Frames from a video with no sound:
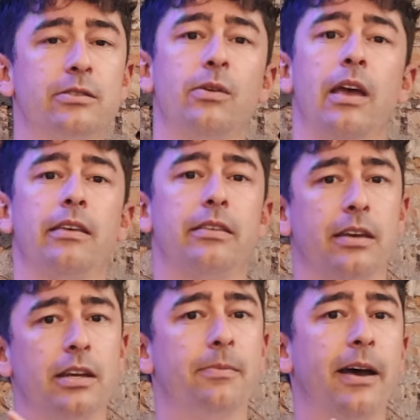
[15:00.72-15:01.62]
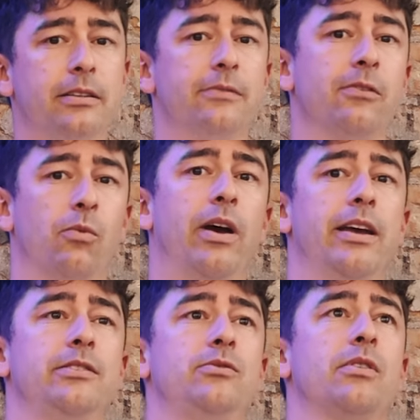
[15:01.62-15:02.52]
So think about different
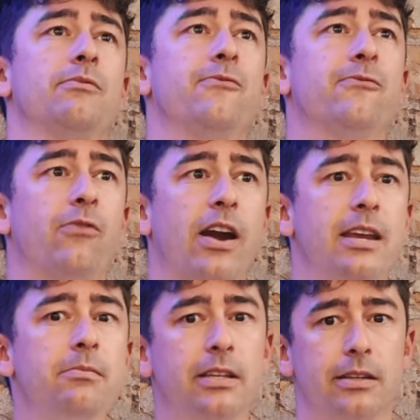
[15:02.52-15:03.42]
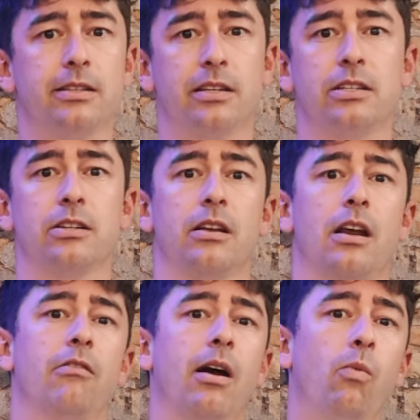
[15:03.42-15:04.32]
ways you can frame the decision
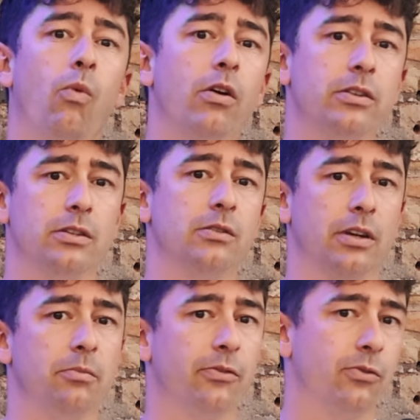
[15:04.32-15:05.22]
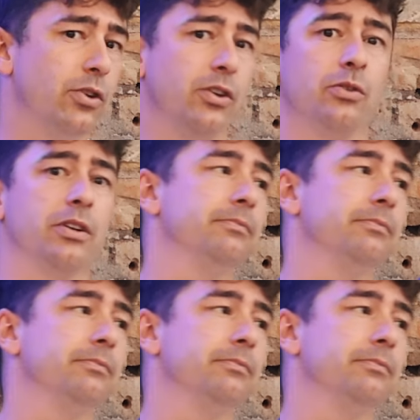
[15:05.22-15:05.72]
around what you're doing before you do it.